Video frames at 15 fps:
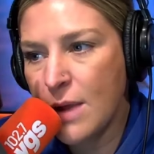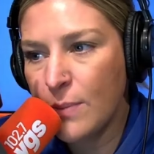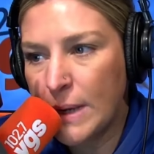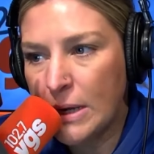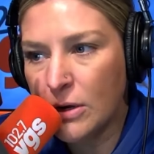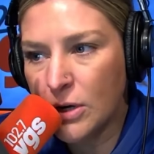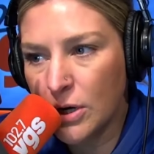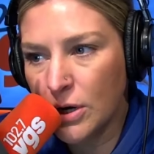
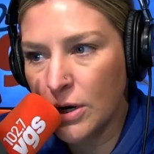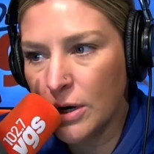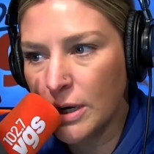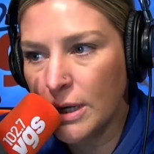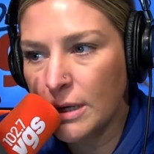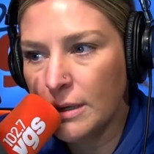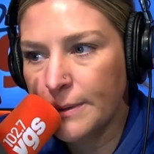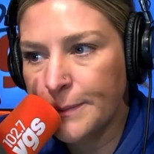we heard
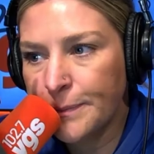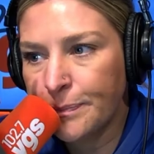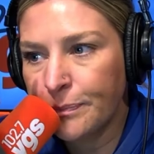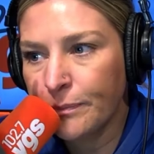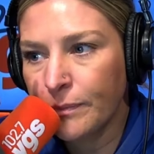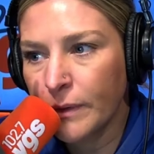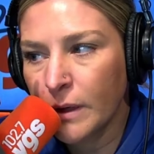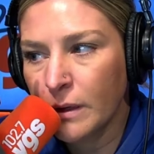
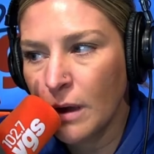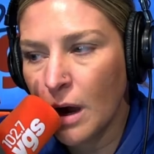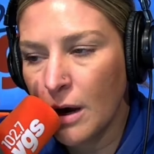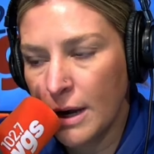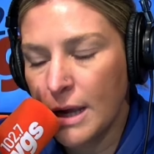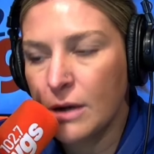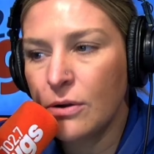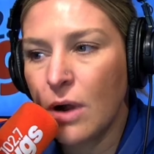
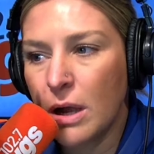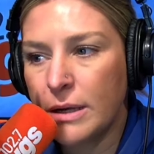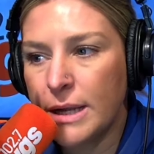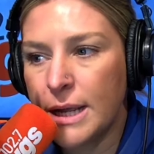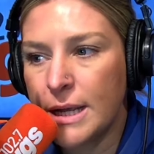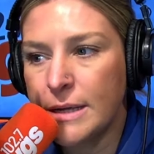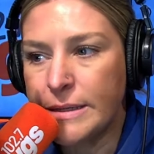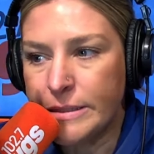Ariana
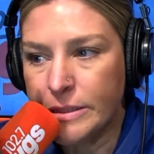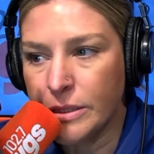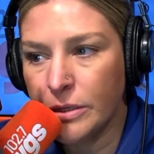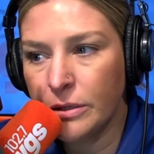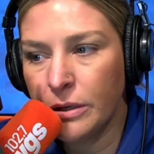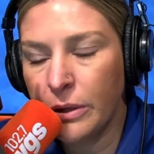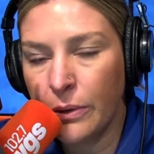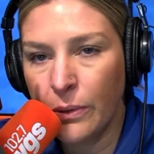Grande's
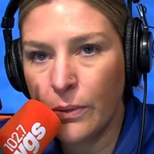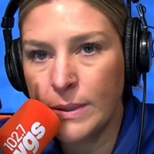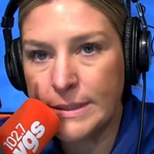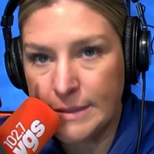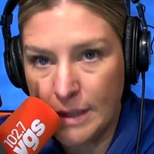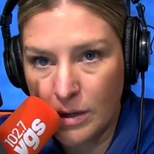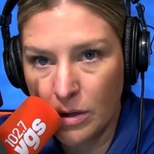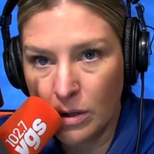new
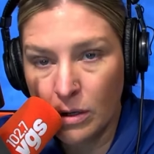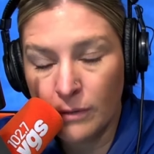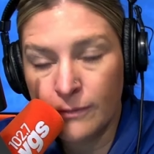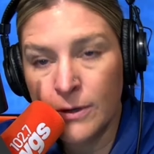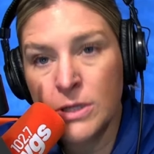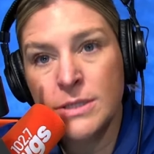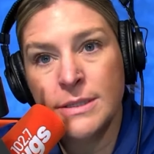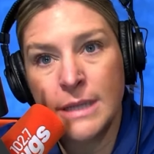single, her
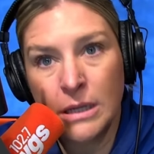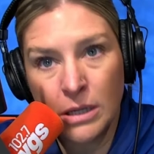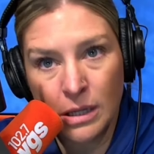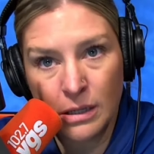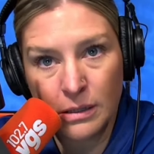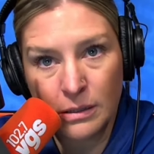first single.